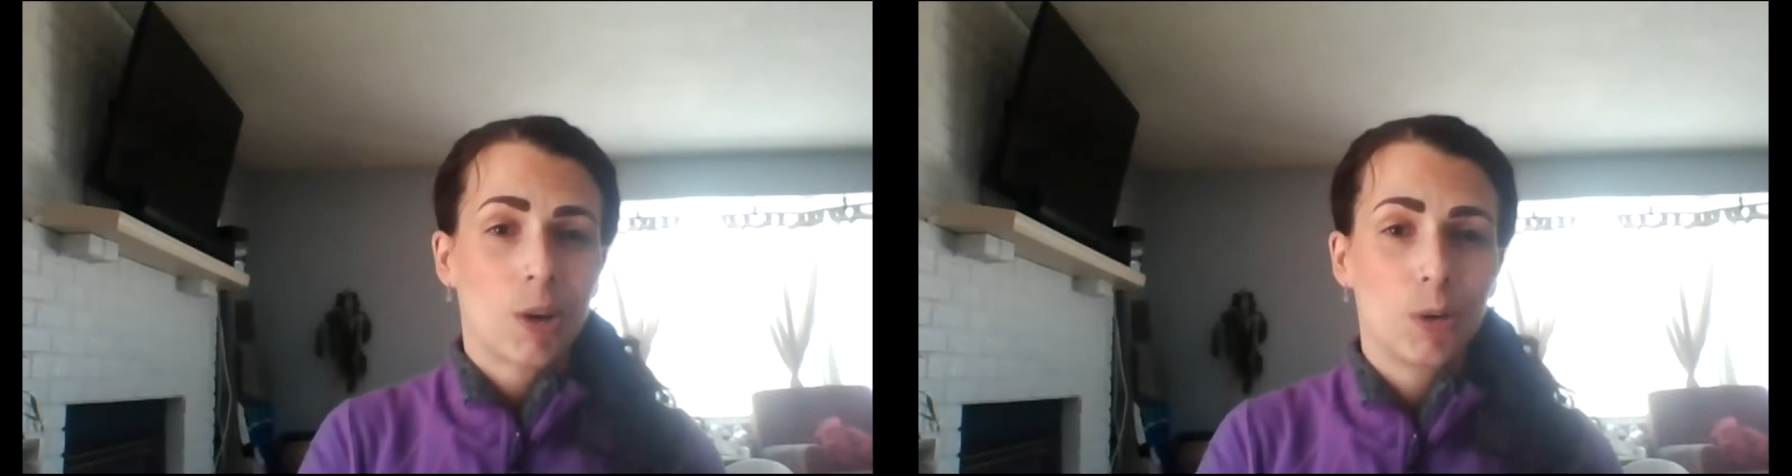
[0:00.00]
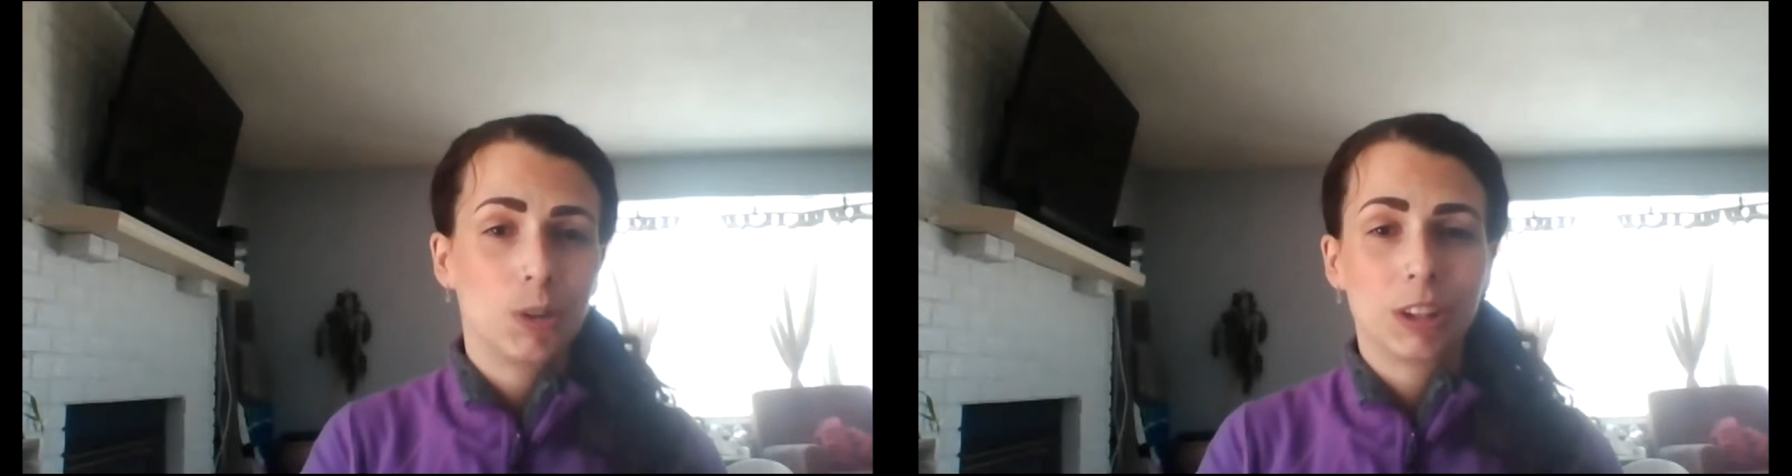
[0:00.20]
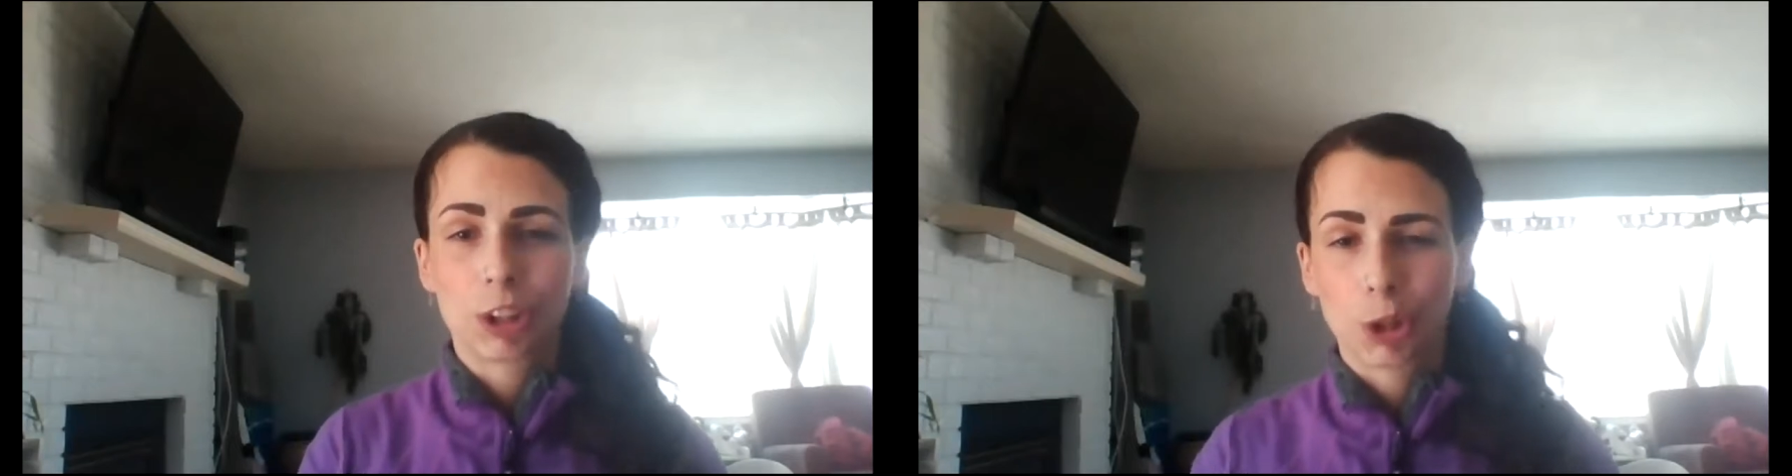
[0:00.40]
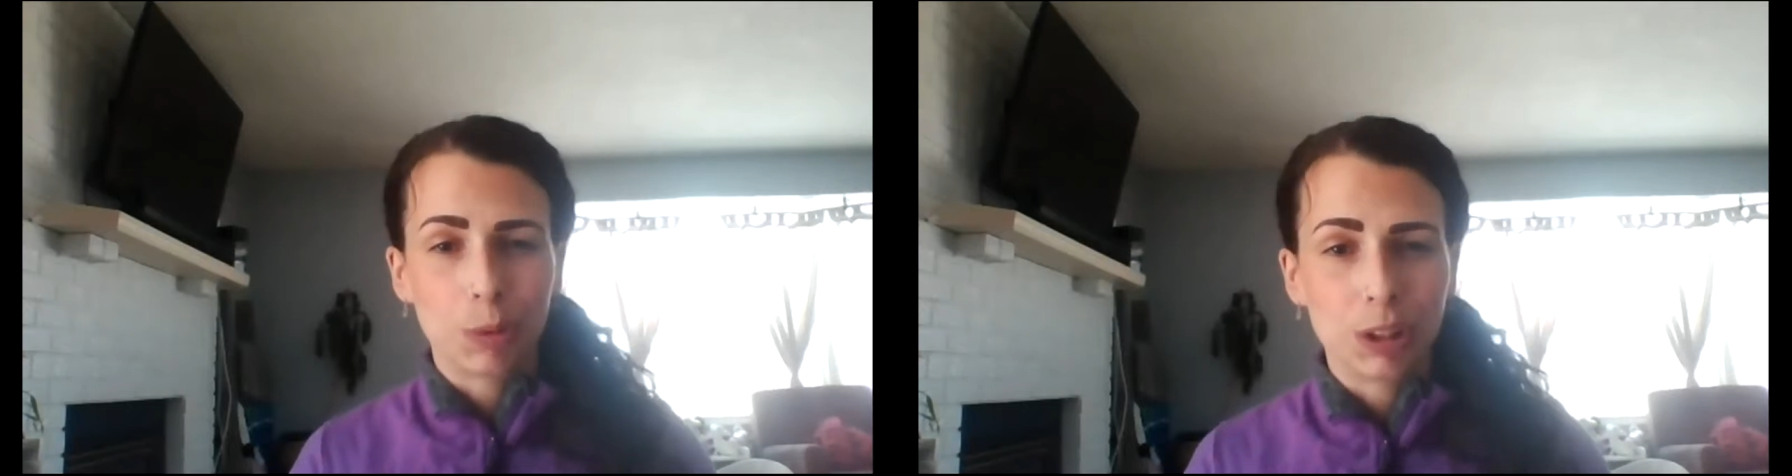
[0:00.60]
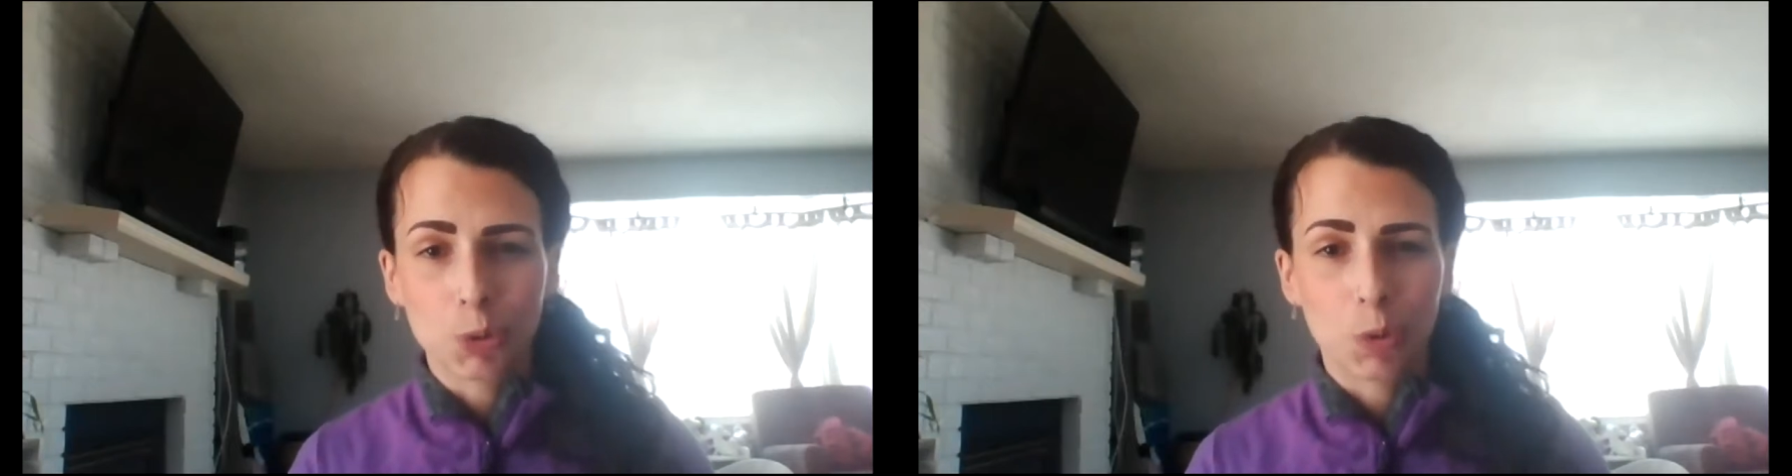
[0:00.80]
who
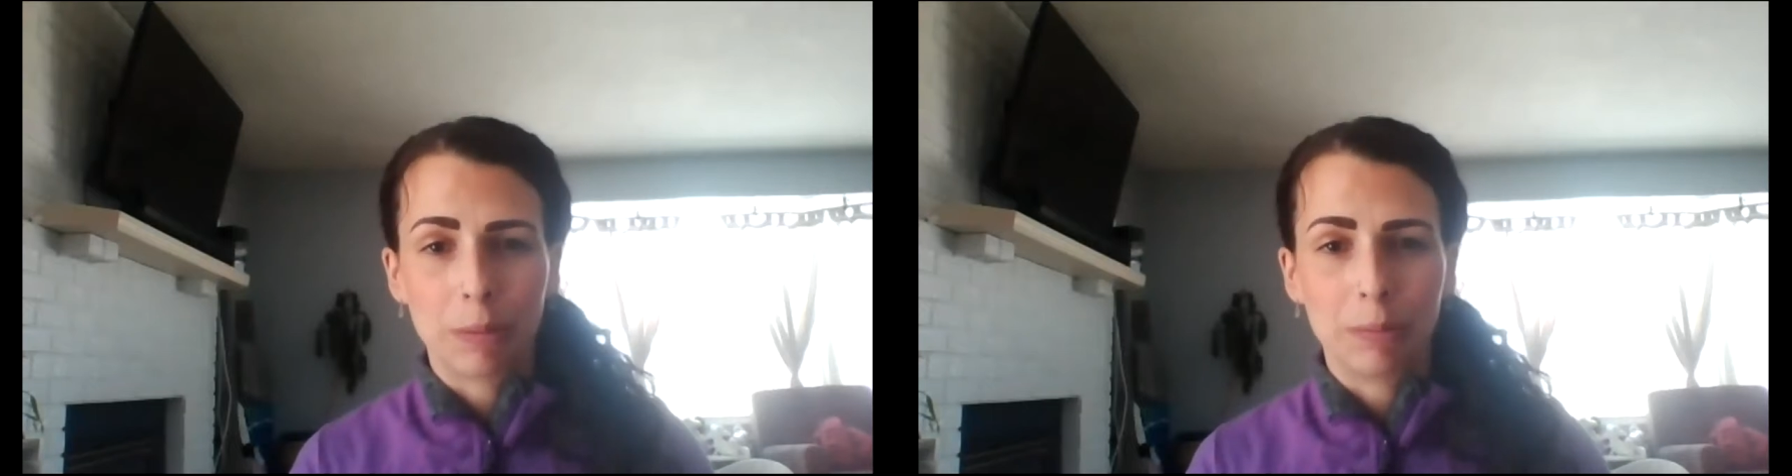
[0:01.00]
determines what a